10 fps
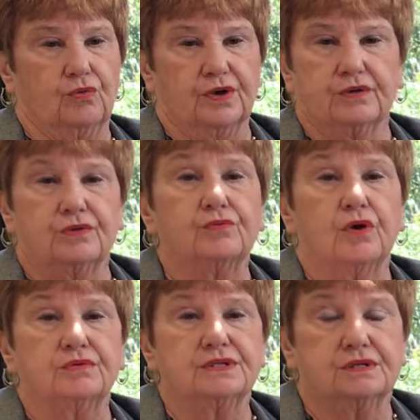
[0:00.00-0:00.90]
where do the
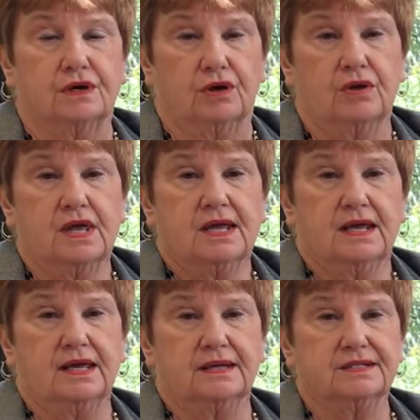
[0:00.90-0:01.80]
roads go,
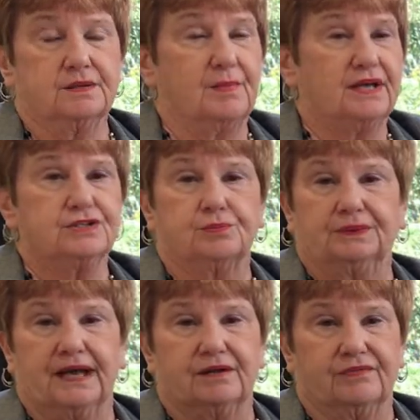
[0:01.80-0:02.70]
and it's a master
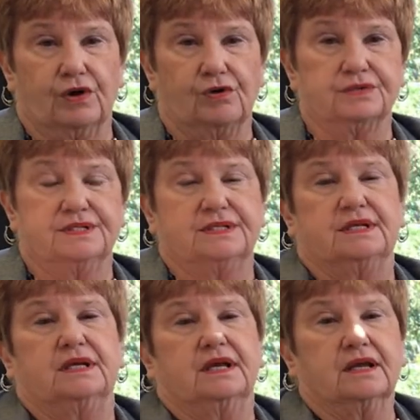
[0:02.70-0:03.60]
plan of the whole
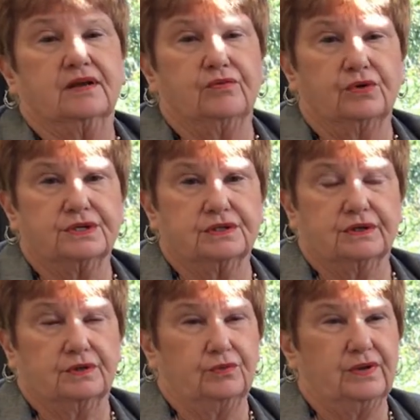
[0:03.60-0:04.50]
city. And I've worked
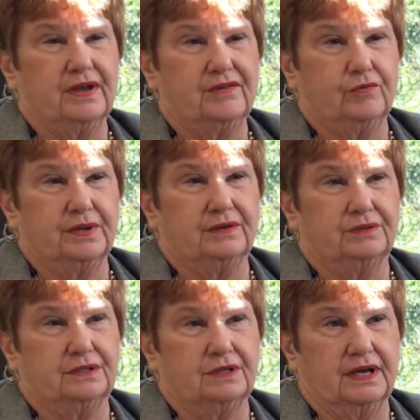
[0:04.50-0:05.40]
on, we have
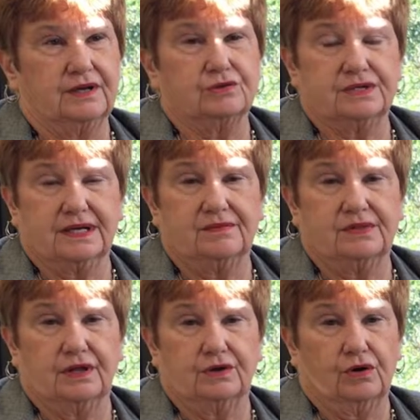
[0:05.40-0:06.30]
about 9 or 10
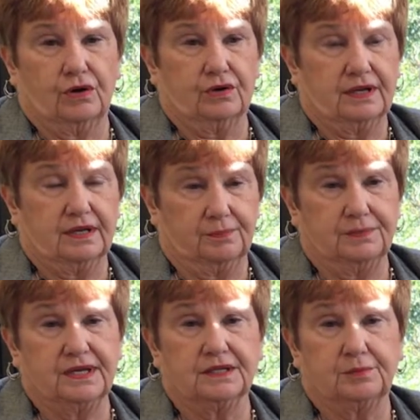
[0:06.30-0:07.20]
that are
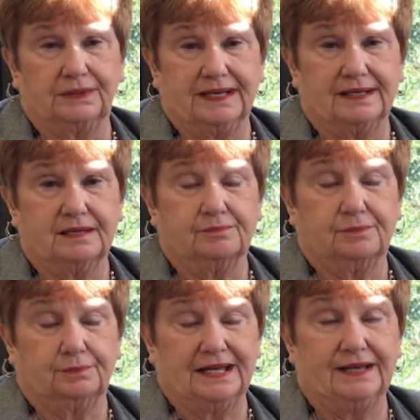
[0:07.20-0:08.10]
in the
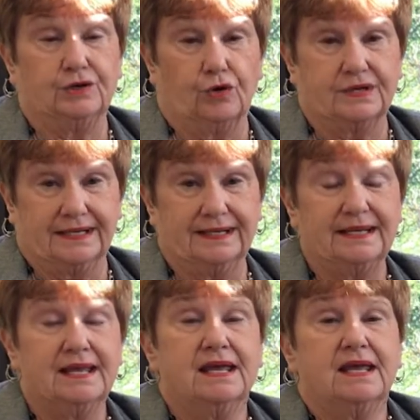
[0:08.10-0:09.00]
planning are done,
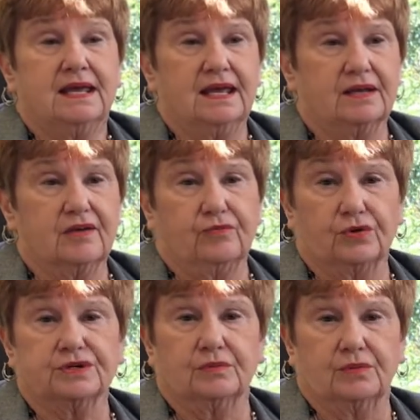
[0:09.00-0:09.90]
and I've
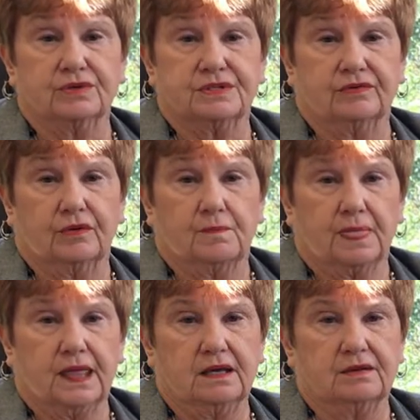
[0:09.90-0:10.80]
worked on most of them.
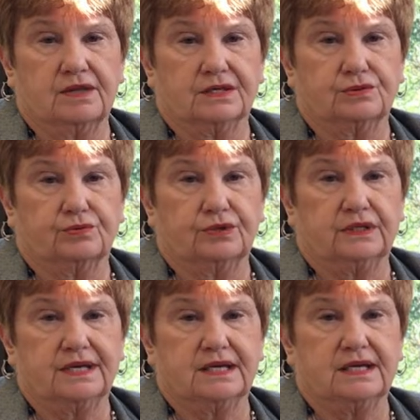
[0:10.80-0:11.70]
And that's really
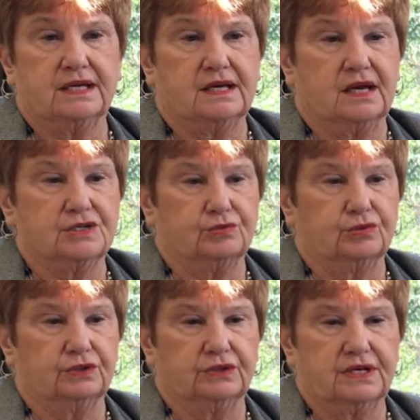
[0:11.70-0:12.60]
key as we're
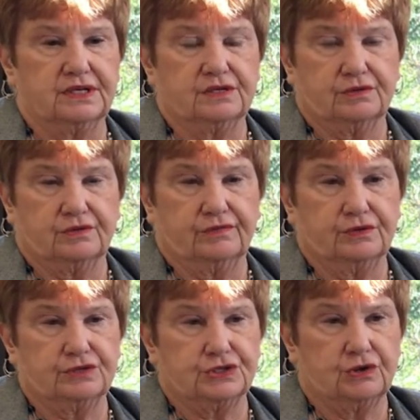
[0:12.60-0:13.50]
looking into the
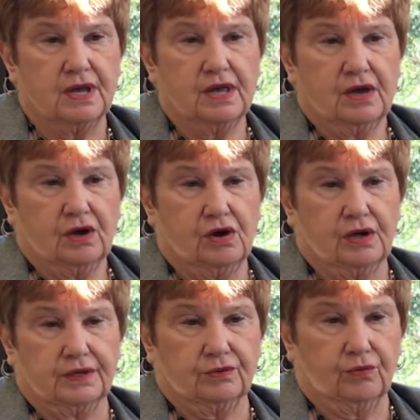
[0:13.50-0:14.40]
future
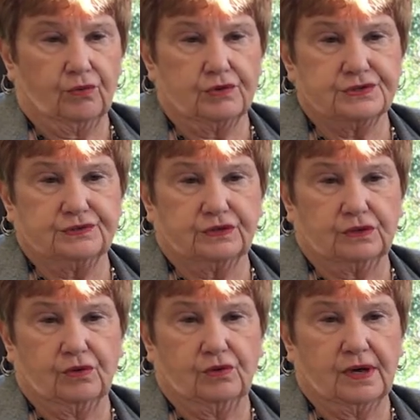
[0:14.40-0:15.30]
on Roseville,